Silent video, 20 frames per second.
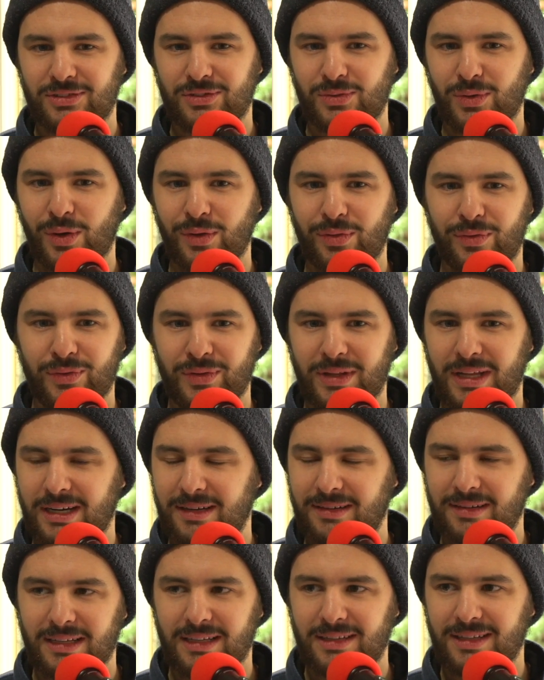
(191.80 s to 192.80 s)
scrolled through that
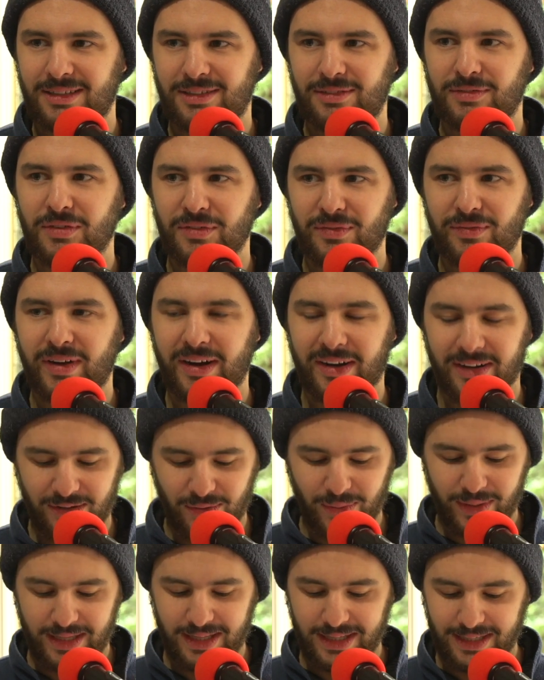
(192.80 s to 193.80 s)
interview very
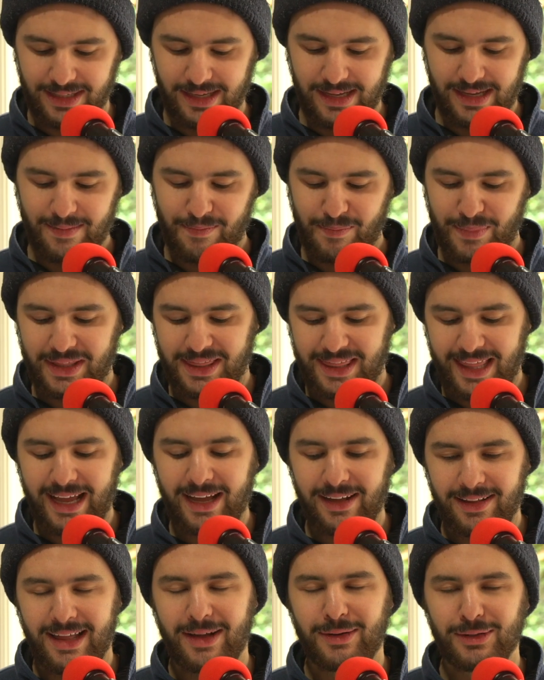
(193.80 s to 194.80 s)
quickly. But
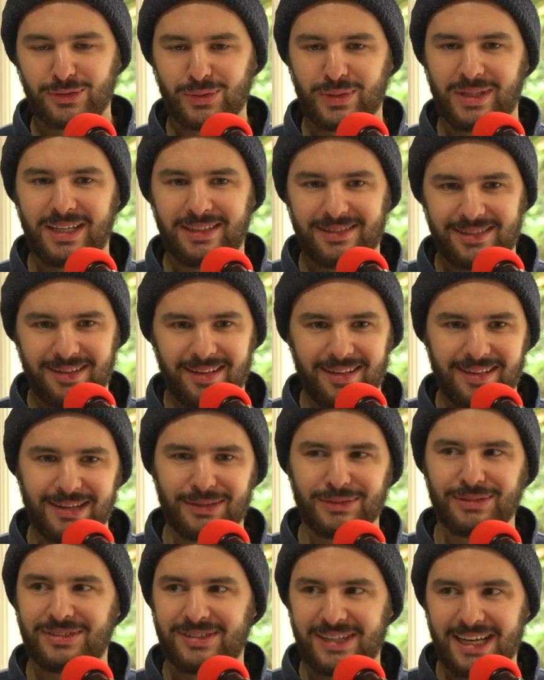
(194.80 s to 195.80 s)
that was where they said that
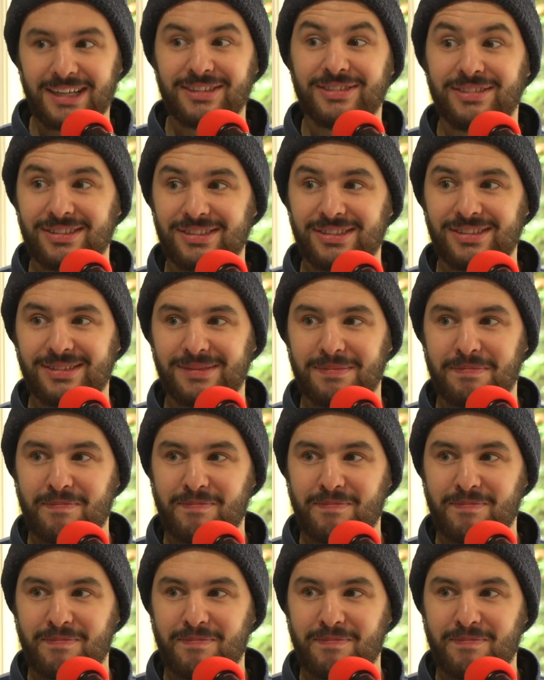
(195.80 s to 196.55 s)
there was thousands.